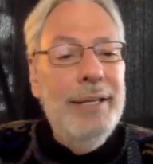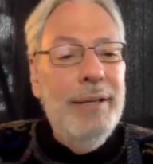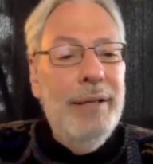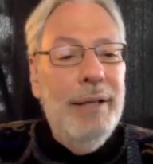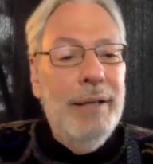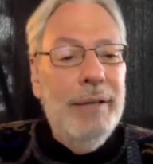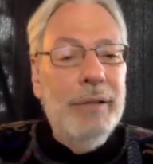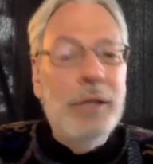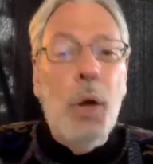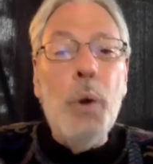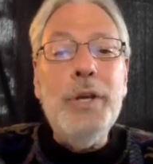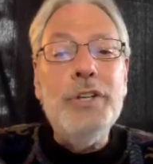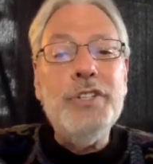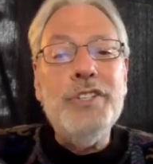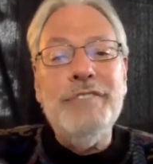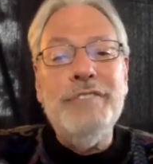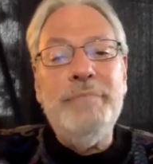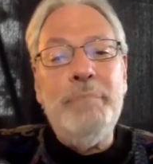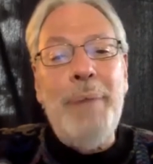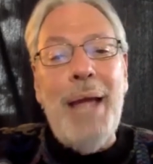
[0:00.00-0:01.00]
Locus
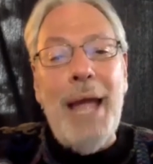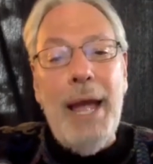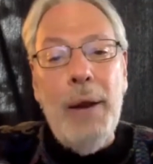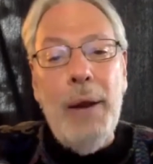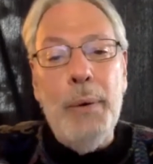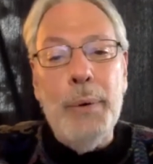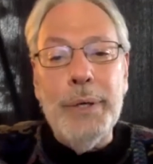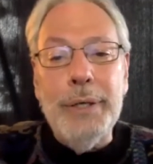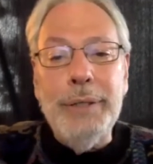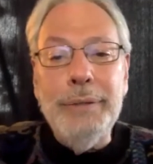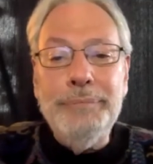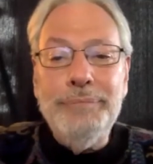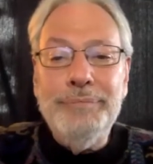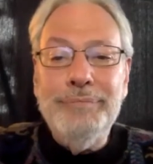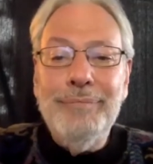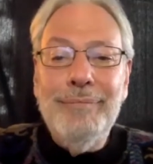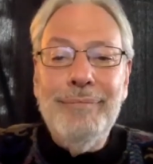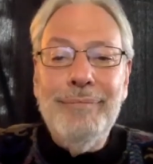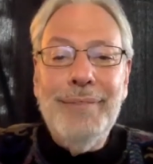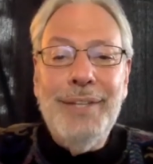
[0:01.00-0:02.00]
of power,
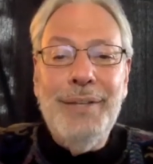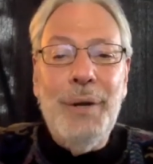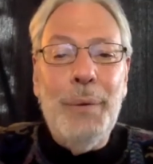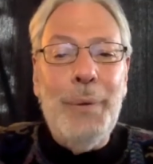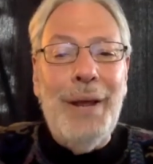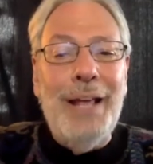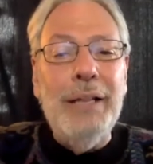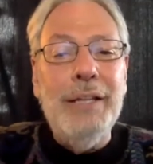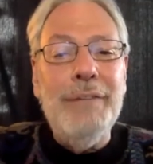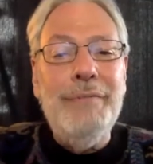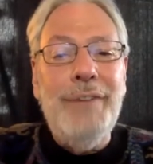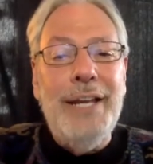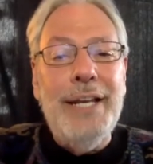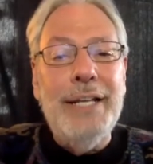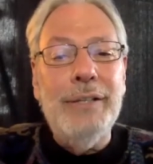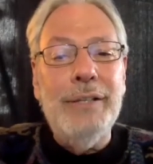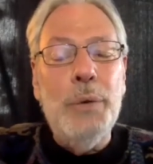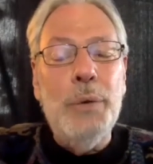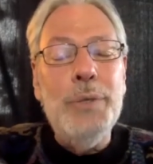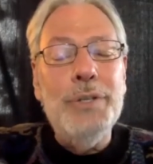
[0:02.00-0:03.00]
elevating
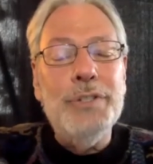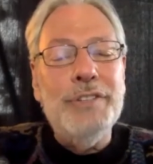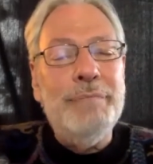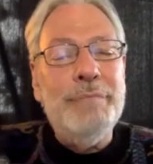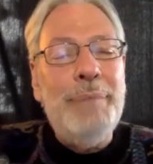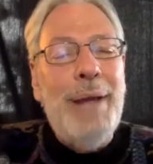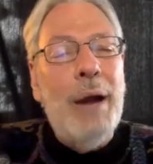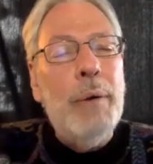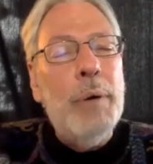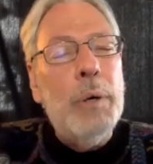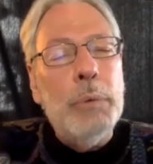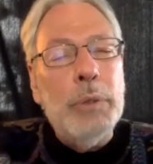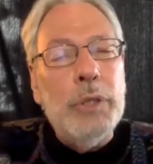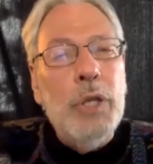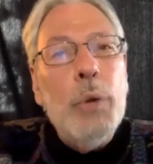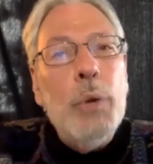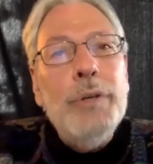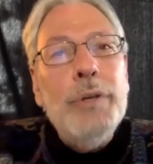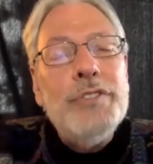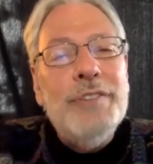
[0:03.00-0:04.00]
locus of power. What
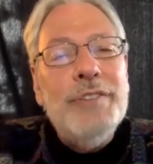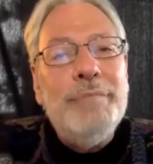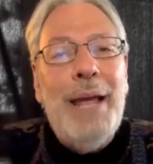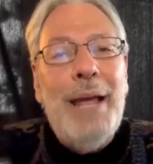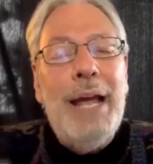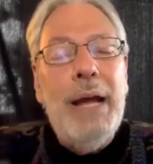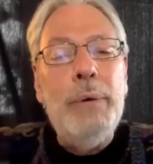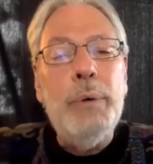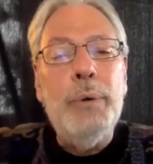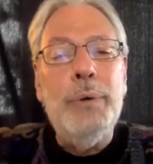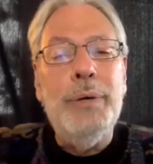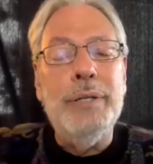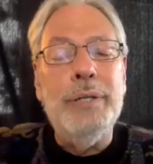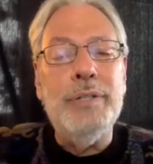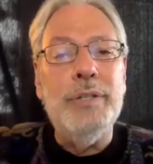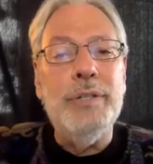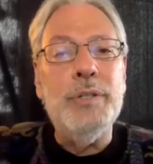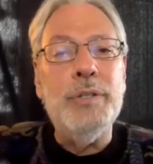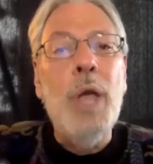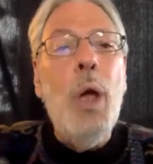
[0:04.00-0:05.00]
locus of power
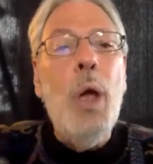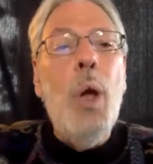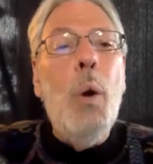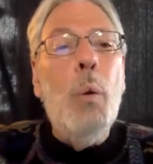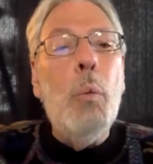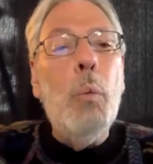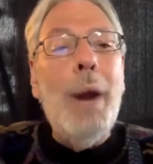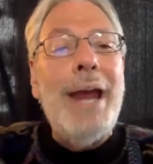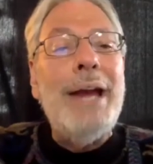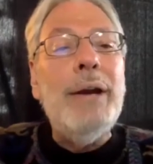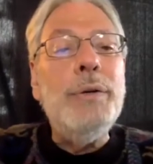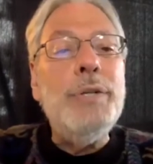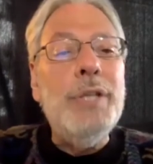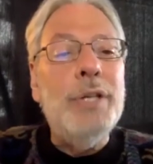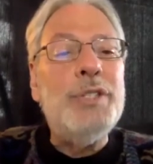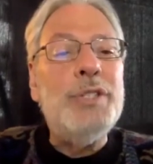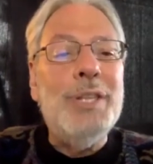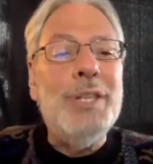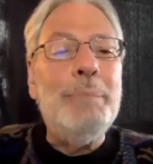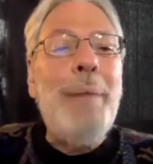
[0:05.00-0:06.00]
is where
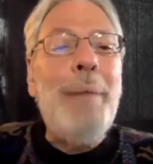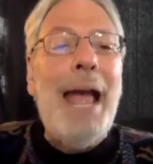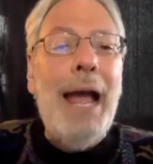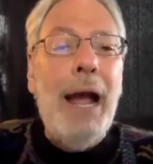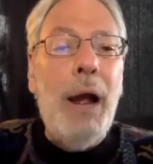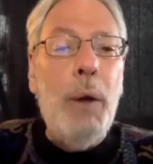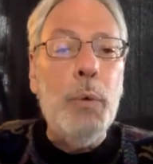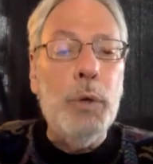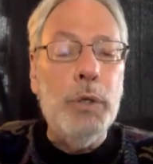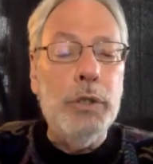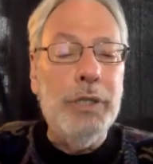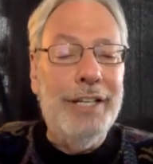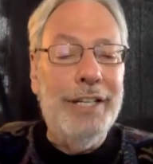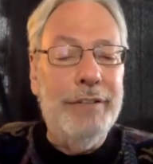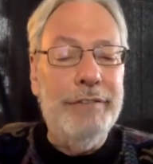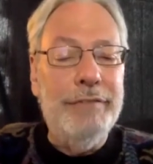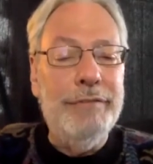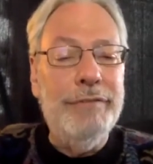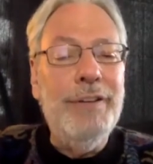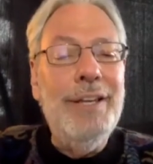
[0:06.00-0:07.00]
does the power
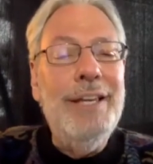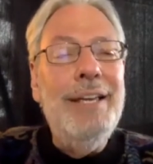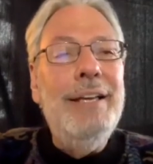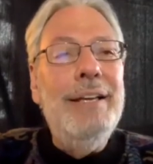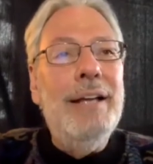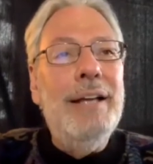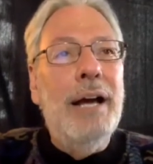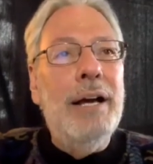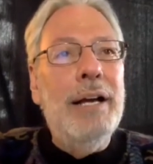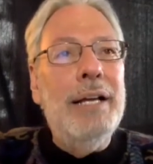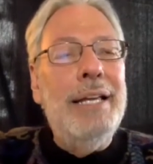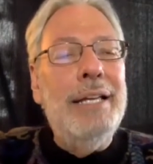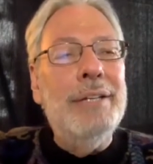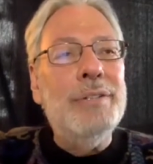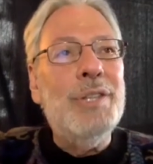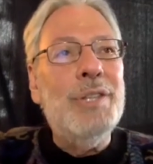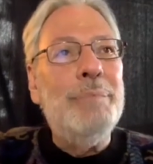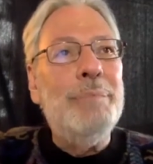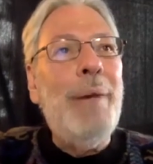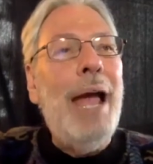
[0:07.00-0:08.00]
live? Is
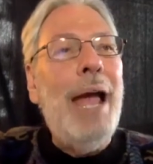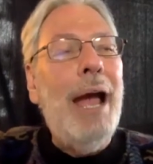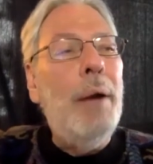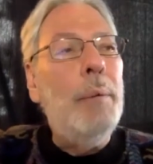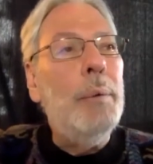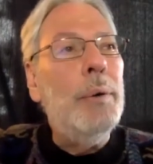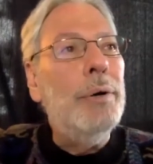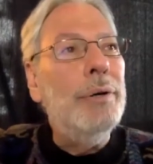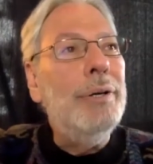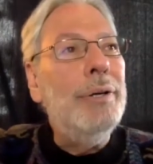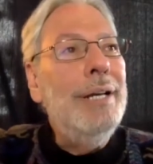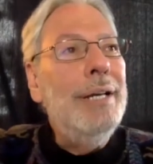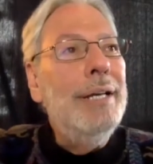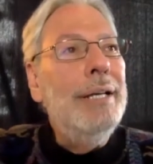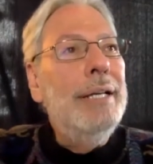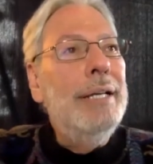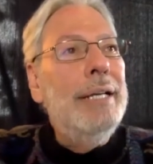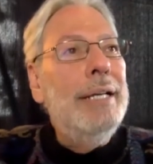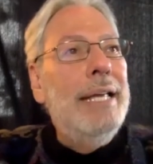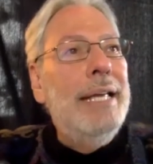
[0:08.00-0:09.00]
the power
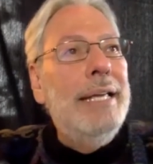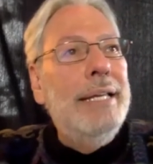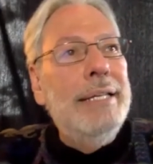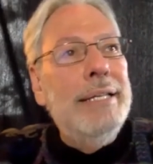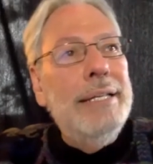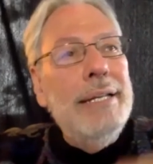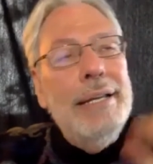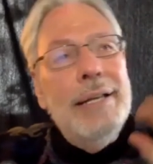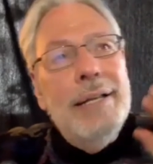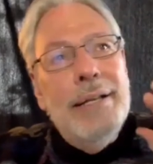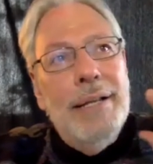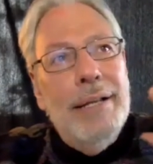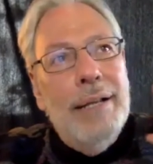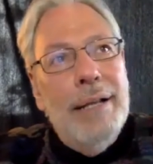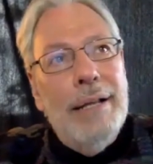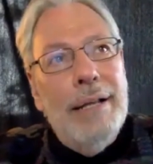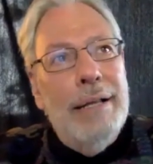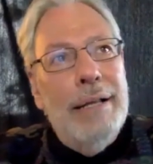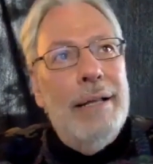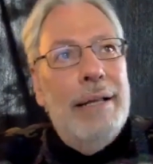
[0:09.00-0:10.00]
in
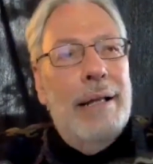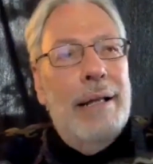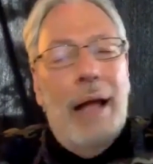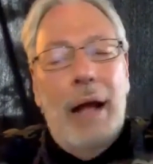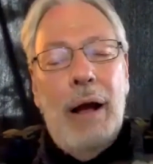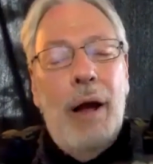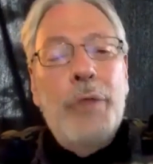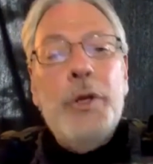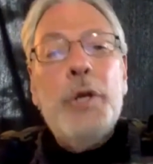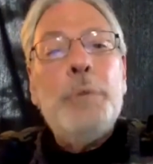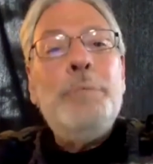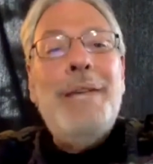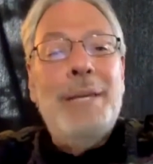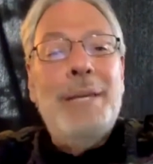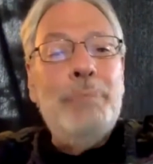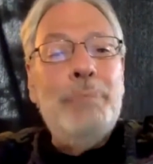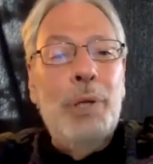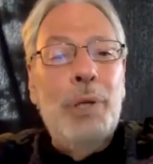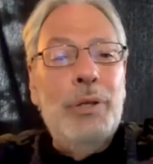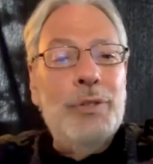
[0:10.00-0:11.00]
other
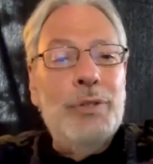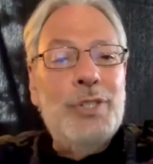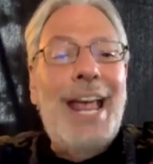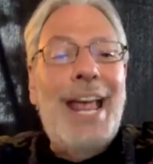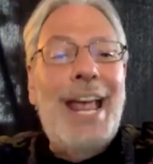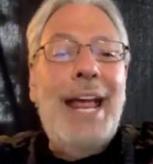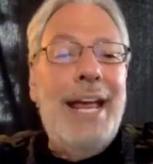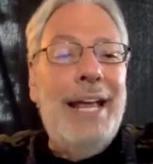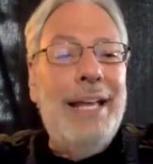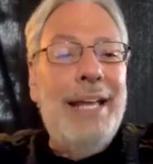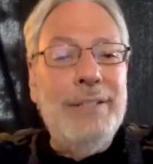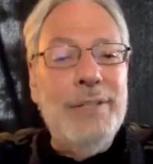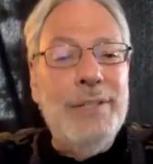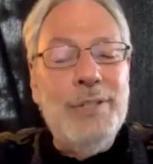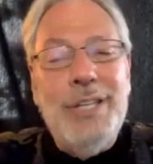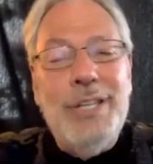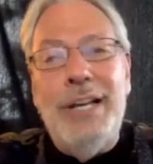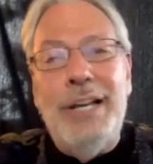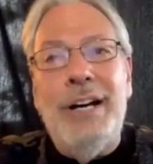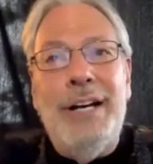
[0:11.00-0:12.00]
people's
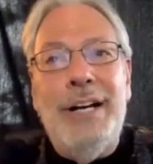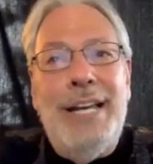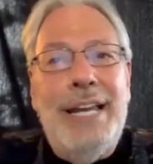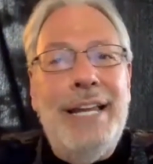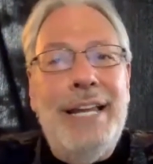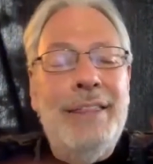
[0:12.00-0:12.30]
hands, in